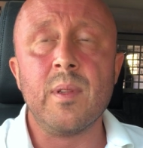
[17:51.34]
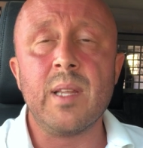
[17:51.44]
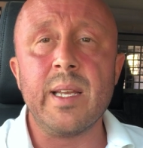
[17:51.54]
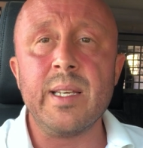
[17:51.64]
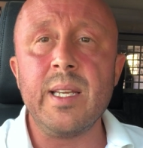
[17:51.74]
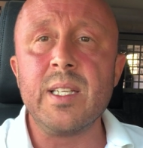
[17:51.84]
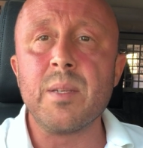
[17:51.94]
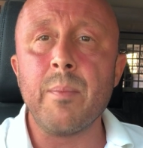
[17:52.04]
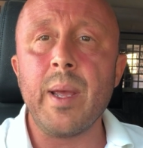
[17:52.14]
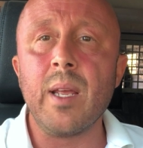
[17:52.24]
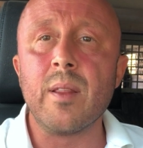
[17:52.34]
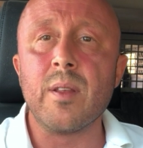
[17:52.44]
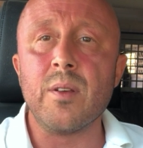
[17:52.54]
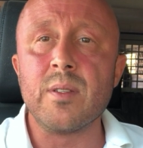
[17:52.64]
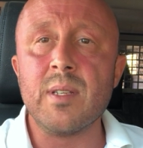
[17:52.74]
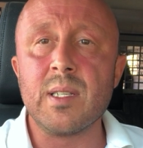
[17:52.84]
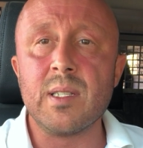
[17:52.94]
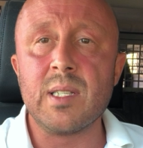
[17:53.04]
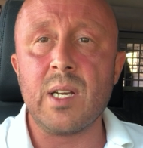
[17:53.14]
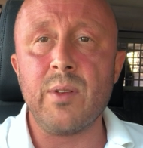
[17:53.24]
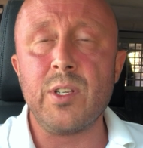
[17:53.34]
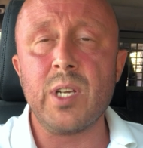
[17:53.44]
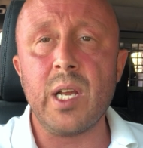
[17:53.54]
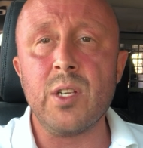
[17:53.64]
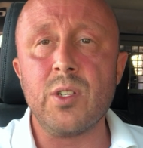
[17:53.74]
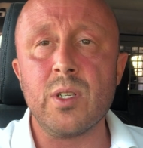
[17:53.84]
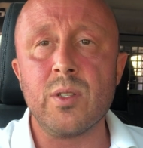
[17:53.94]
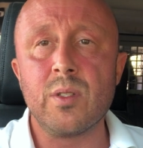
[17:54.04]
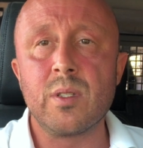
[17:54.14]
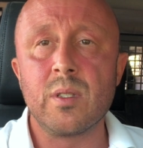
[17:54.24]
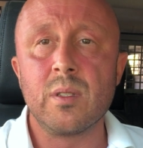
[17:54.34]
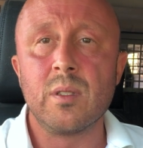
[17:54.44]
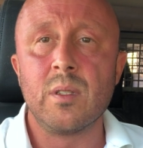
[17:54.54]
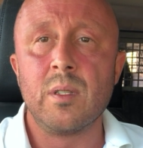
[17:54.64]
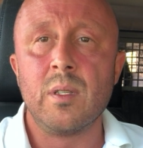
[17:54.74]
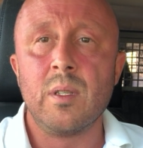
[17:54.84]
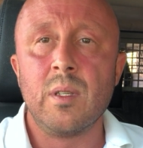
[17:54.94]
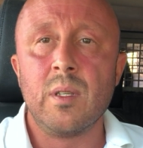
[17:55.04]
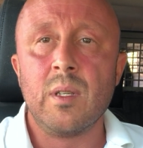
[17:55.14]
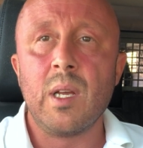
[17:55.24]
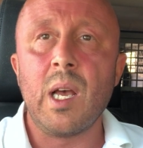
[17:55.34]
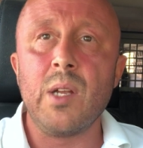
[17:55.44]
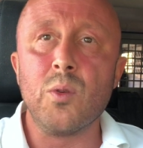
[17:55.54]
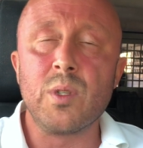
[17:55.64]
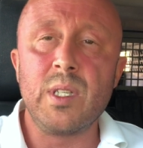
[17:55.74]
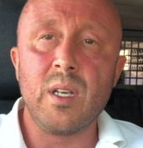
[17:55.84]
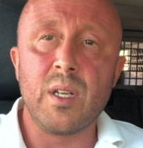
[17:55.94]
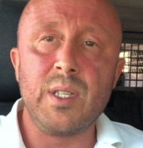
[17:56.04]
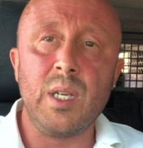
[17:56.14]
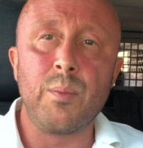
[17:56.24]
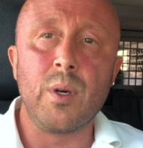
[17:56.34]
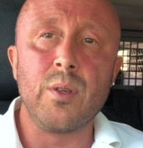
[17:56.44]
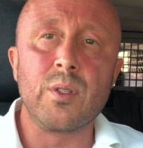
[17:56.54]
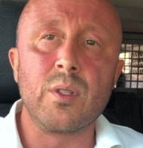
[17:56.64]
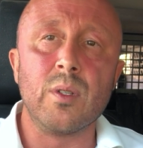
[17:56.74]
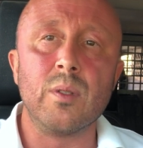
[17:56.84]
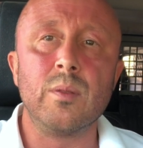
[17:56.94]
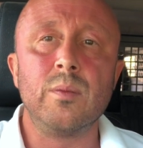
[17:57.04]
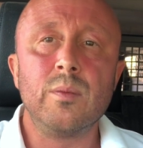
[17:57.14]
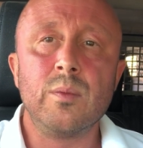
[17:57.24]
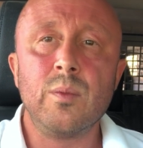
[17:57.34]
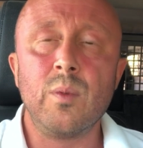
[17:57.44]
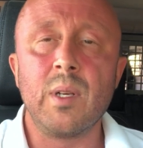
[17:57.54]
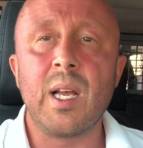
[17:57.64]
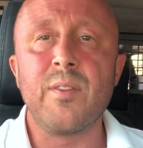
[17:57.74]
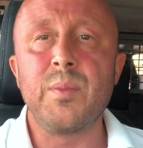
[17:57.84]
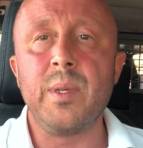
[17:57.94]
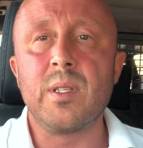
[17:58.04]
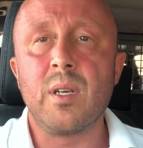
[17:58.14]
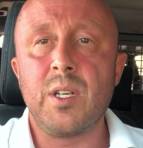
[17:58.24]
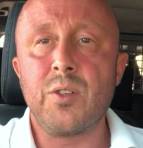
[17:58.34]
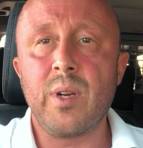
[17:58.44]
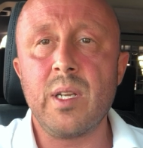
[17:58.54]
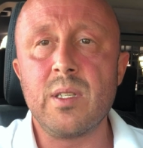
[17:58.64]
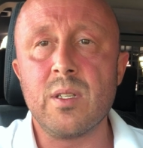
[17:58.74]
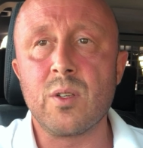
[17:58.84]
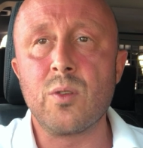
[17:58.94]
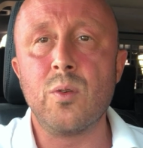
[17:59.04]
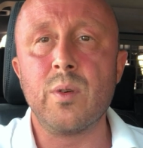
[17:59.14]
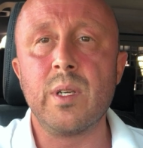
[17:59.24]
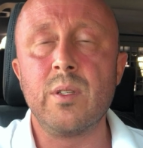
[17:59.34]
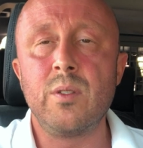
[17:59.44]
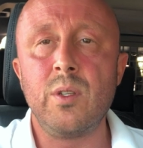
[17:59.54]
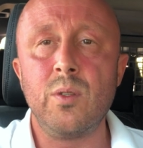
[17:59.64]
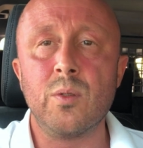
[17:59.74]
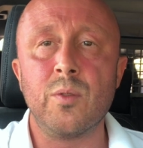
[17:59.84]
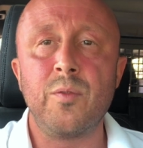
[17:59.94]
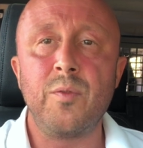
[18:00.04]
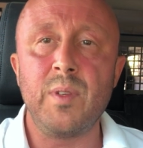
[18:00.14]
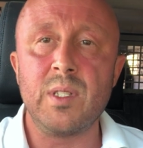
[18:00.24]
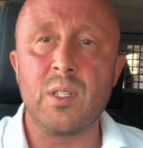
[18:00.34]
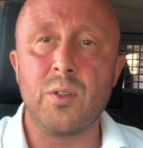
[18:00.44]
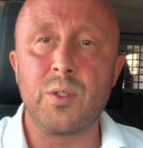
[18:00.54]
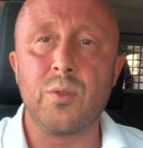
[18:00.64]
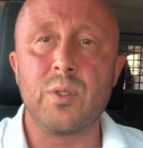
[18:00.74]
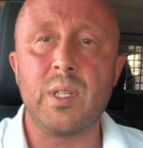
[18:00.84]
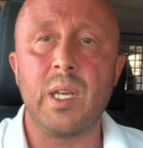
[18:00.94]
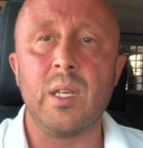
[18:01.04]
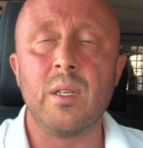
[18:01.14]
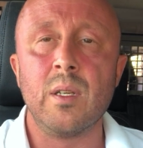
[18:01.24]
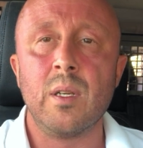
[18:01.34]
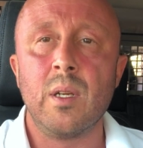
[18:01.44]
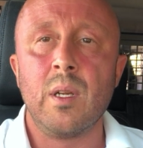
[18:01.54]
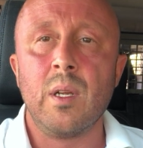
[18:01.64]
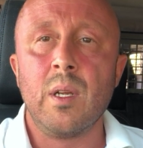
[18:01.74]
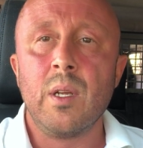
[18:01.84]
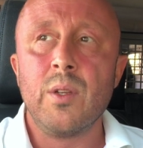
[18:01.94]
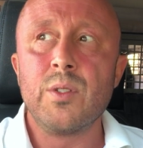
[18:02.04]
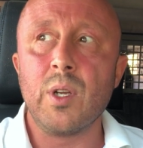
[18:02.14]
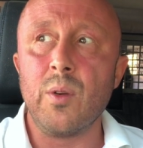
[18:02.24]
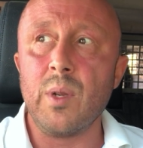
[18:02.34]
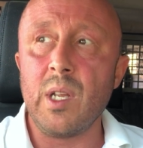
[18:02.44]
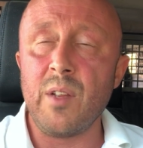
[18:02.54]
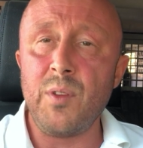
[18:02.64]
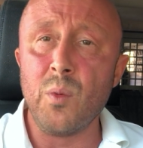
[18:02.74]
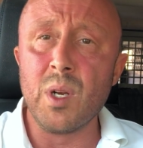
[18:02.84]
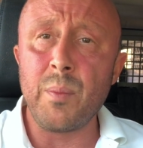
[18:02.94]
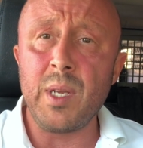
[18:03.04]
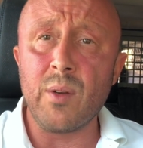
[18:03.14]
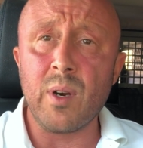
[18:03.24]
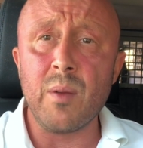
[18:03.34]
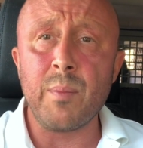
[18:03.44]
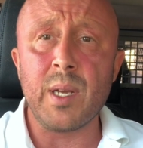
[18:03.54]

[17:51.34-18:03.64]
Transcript: they need to make those necessary changes, and your TRT protocol will have to be titrated according to your physiological state. So if you want to be your own